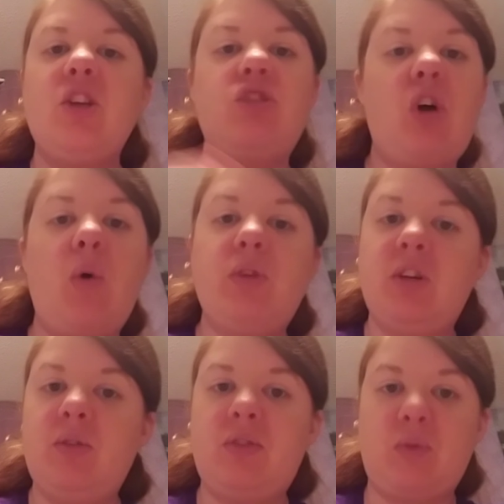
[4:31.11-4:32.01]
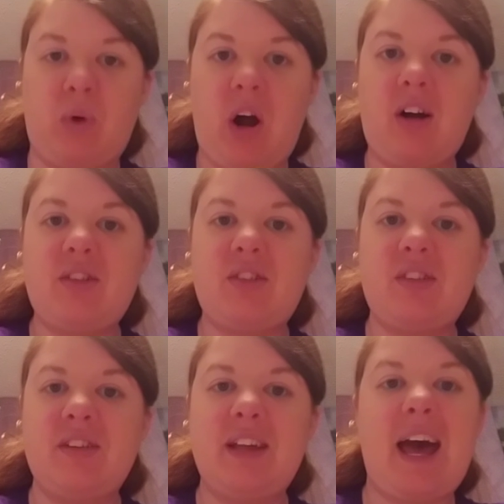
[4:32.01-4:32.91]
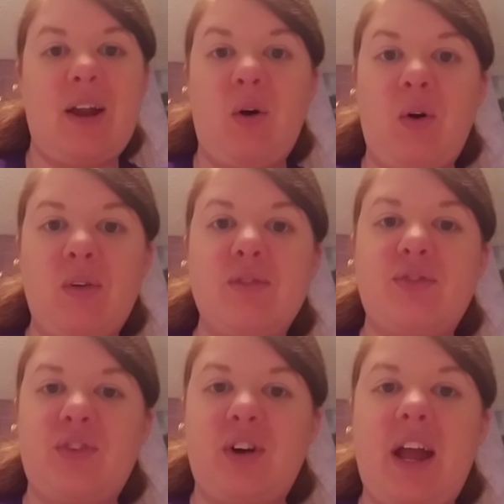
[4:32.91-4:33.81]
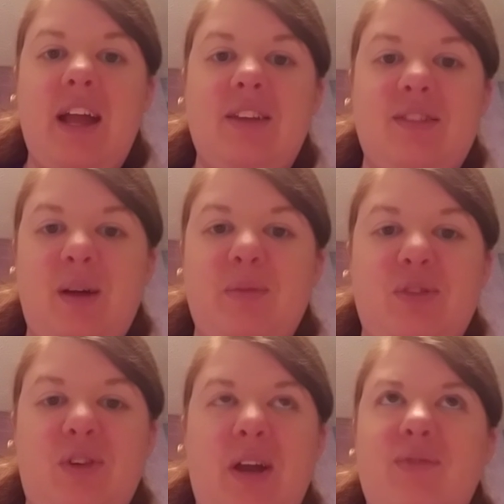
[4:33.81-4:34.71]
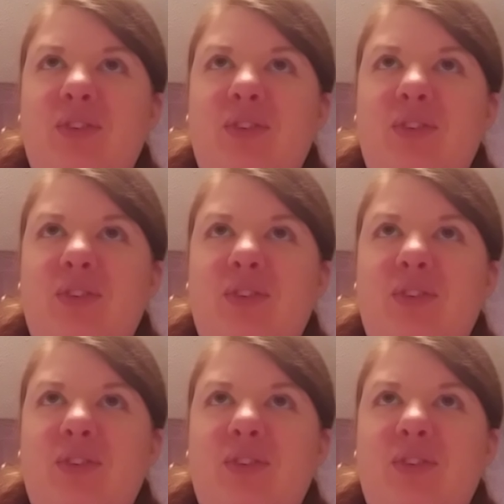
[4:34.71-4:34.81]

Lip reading: Don't use rocks at all for a substrate.